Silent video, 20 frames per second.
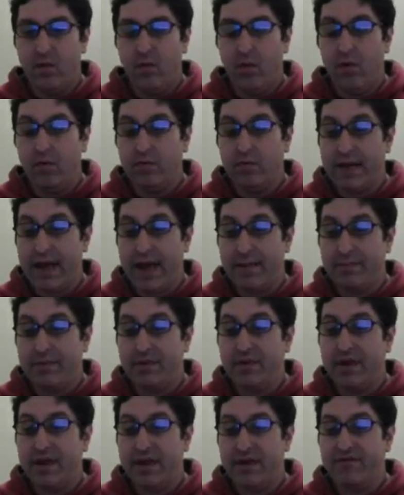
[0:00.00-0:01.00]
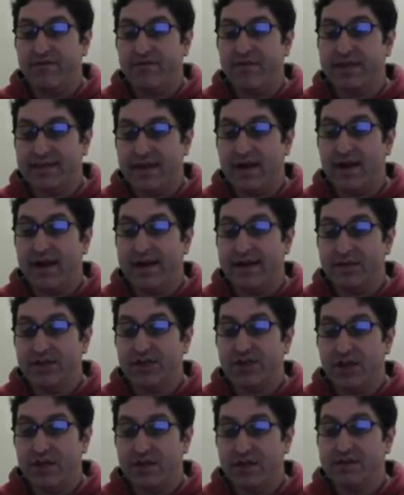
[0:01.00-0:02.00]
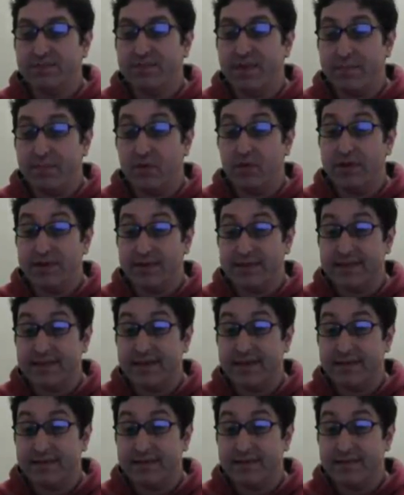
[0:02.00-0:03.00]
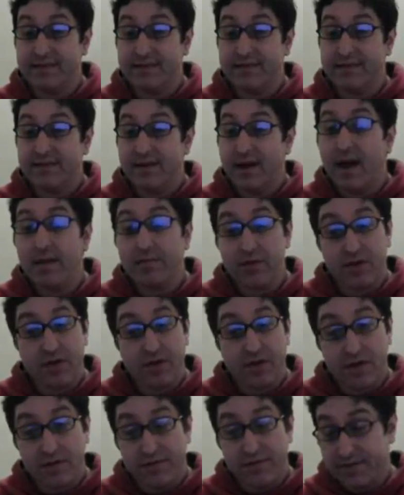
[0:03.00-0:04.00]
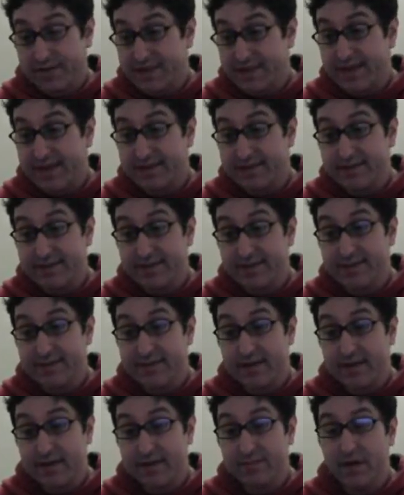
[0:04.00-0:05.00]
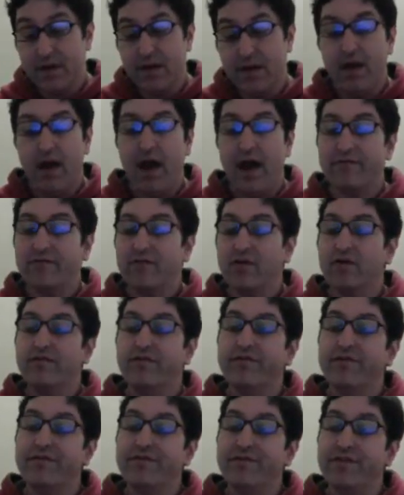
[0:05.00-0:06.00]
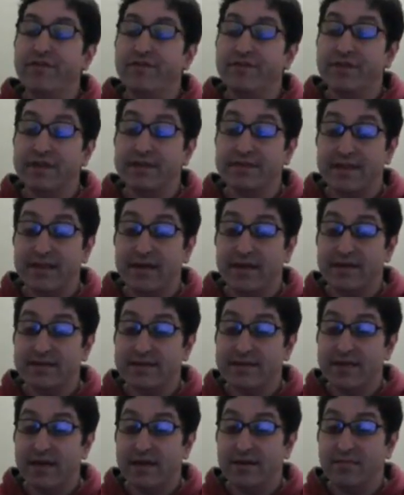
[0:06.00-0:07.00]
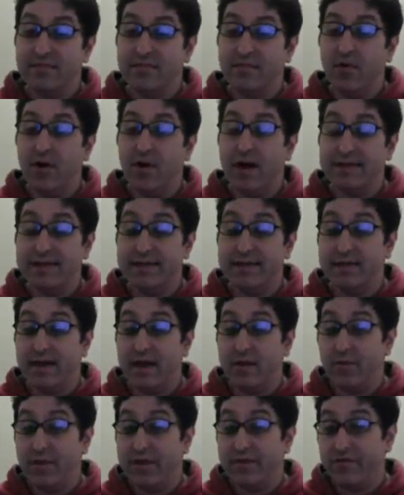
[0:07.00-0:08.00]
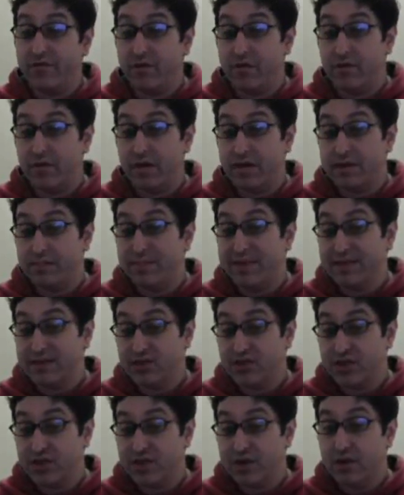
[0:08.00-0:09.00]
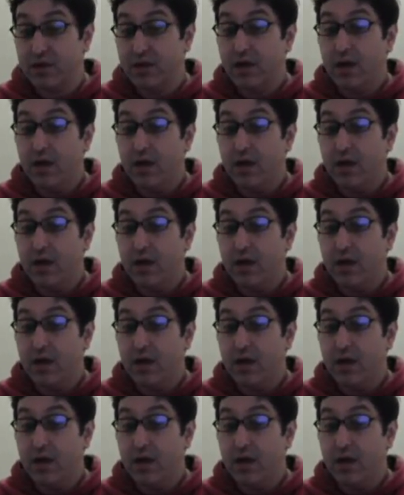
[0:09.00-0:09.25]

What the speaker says: What would happen if there's a higher chance by pulling 10? I'm going to go for 10s this time. I've gone for 50s last time. Well, I didn't. I went for a mixture.